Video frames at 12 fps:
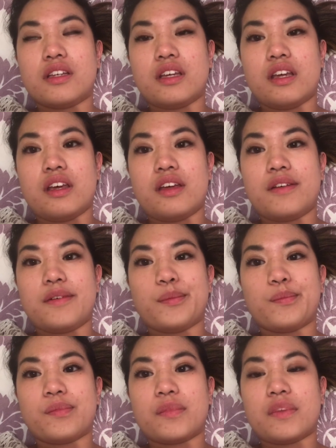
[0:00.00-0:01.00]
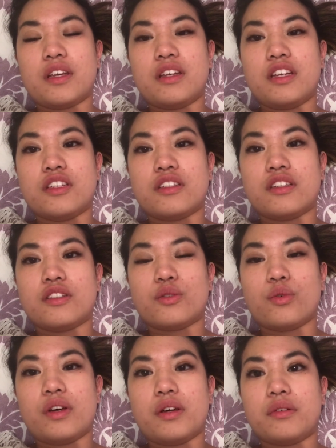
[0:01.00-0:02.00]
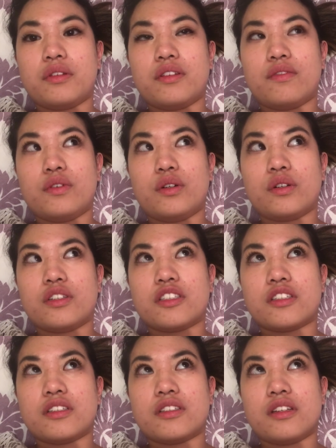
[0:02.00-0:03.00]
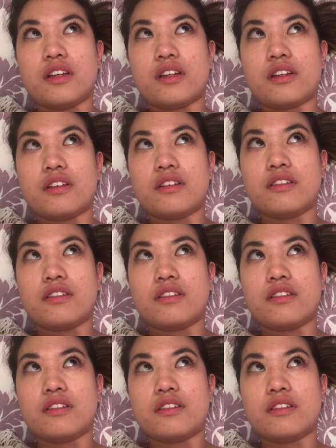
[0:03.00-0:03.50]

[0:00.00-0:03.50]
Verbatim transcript: yeah, I need to sort out the vlogs because, like,